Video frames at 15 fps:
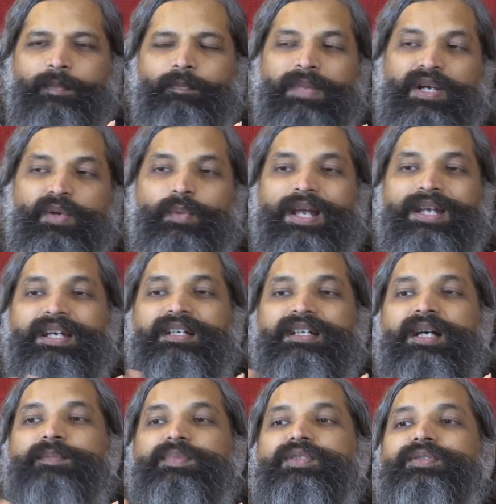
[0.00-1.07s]
but when it
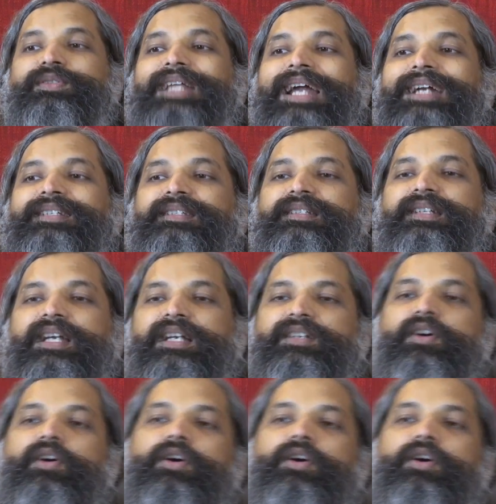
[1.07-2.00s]
comes to that state